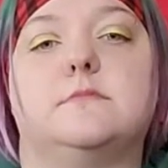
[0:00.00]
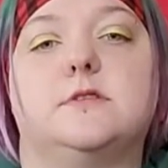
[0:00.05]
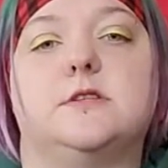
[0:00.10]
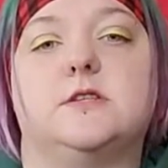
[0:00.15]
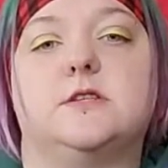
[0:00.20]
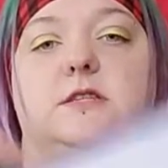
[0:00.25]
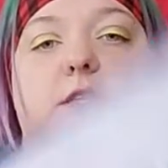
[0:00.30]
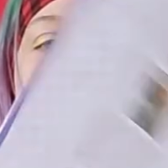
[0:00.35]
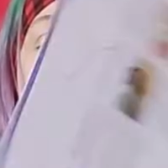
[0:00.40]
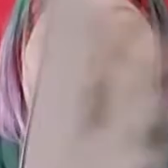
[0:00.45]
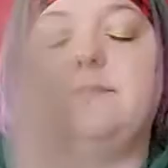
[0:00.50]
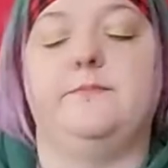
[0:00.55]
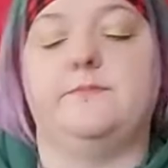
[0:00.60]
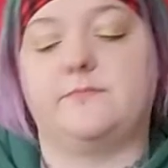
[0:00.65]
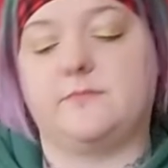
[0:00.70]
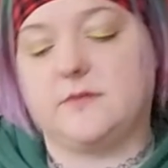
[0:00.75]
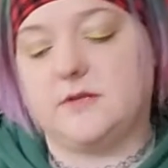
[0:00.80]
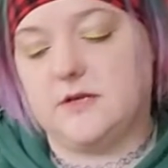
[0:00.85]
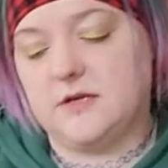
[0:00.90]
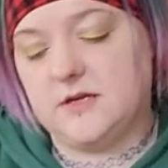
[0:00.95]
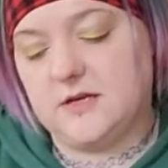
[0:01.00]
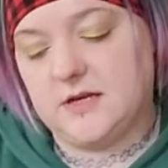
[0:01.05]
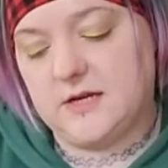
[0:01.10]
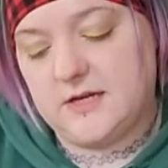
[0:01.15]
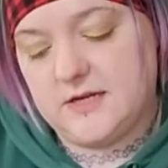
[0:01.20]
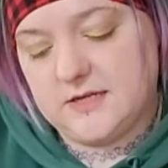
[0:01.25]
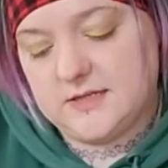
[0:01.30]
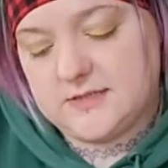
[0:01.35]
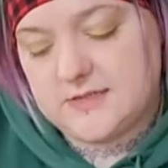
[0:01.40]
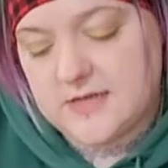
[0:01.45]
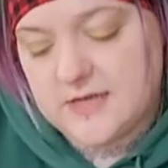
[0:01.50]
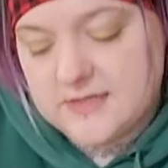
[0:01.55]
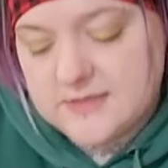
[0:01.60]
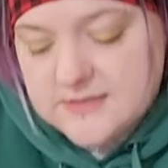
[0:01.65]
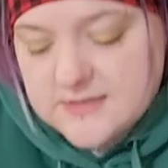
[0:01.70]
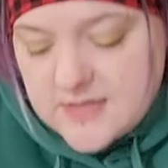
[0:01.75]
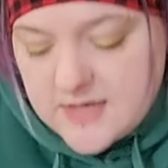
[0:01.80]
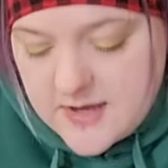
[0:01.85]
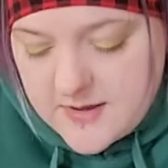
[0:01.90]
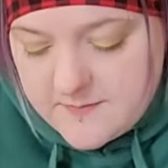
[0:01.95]
Just there. It
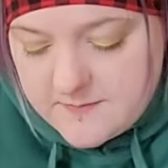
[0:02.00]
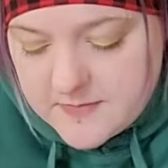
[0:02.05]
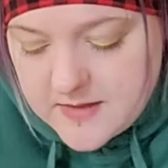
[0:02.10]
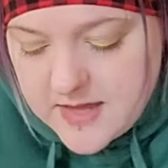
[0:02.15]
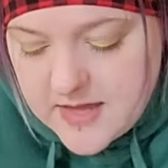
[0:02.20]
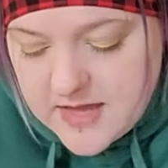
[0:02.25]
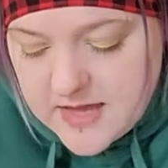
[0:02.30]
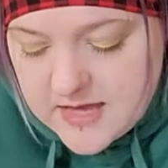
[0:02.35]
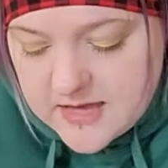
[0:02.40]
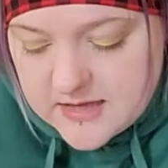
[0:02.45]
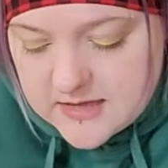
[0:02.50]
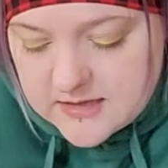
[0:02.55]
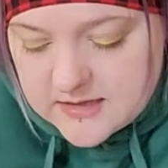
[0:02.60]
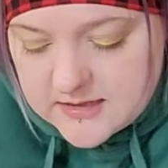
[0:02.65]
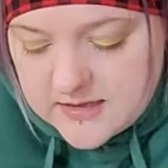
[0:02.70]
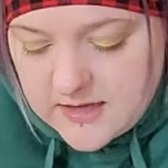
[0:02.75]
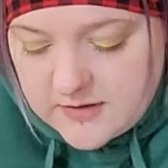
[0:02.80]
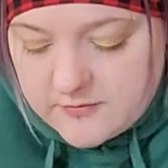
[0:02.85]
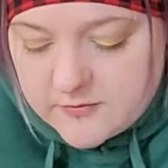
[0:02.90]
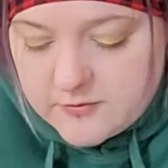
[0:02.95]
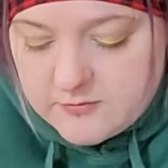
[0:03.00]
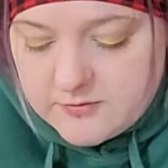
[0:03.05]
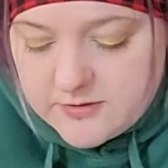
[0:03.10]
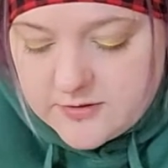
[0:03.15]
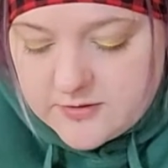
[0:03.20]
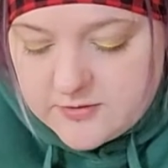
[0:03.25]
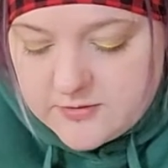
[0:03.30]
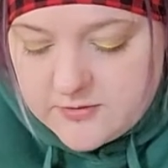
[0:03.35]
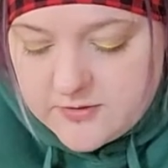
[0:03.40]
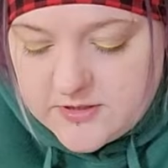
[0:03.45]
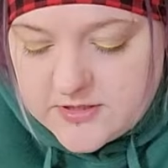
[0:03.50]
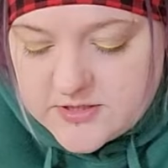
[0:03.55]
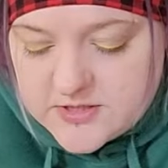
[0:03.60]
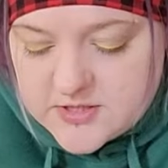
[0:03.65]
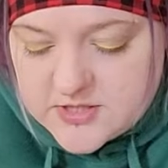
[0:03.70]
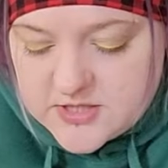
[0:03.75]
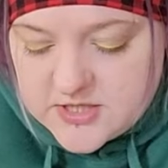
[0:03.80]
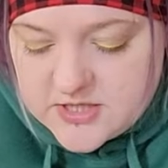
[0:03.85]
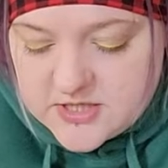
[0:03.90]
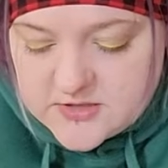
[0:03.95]
says, carefully read through each
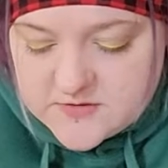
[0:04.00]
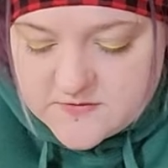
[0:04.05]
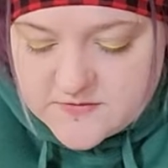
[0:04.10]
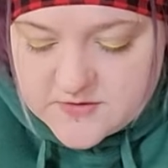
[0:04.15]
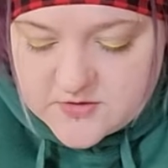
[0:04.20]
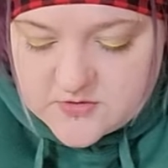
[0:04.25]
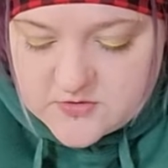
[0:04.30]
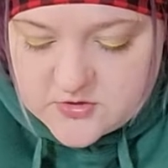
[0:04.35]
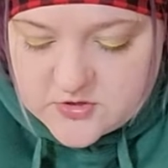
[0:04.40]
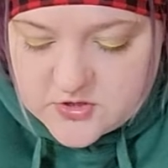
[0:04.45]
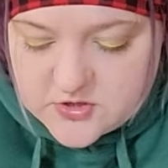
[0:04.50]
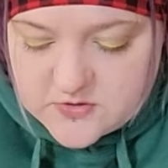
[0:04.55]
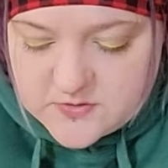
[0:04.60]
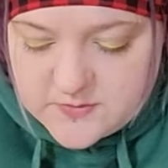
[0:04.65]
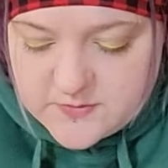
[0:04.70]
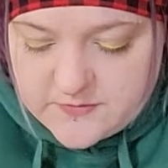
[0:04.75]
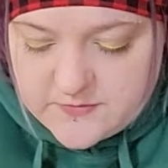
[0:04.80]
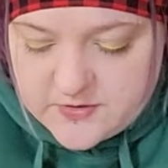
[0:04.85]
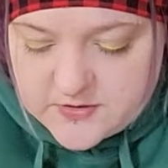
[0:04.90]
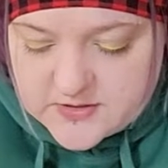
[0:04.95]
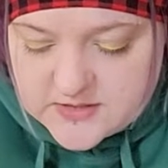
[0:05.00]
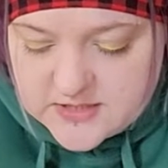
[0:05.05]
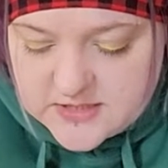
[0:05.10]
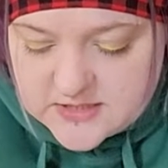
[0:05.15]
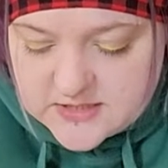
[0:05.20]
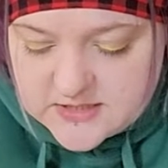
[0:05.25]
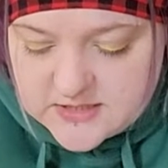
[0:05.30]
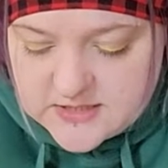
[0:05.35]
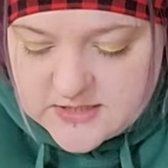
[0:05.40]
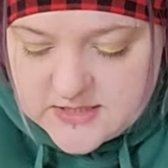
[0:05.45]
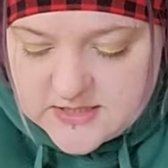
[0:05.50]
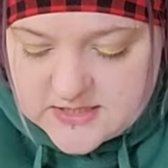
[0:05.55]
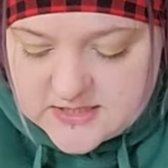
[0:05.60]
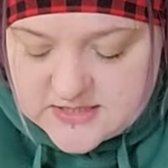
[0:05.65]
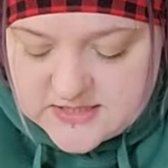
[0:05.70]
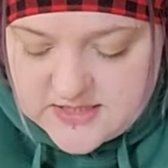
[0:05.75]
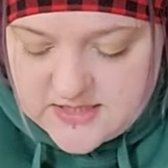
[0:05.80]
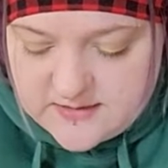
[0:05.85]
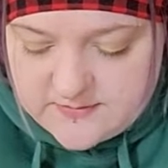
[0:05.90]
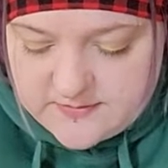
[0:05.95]
stage of instructions before starting the next
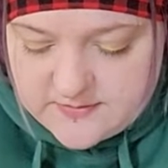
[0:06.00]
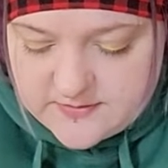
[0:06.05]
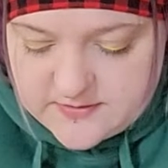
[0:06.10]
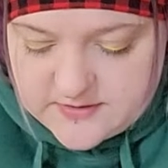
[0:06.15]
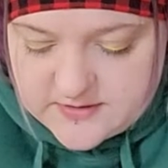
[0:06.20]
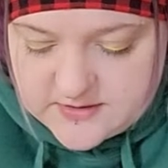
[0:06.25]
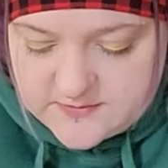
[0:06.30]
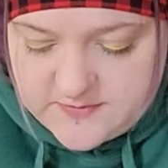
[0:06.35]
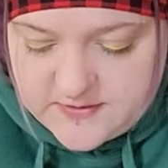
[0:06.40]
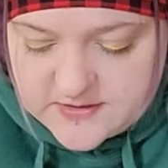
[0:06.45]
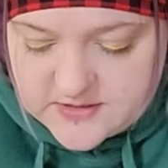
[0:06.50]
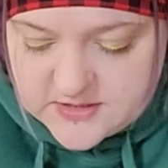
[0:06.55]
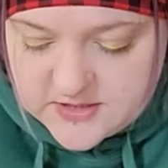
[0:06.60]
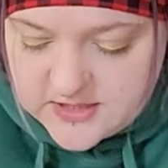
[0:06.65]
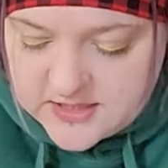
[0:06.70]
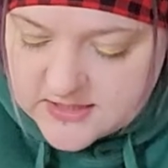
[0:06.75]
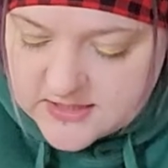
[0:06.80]
step, especially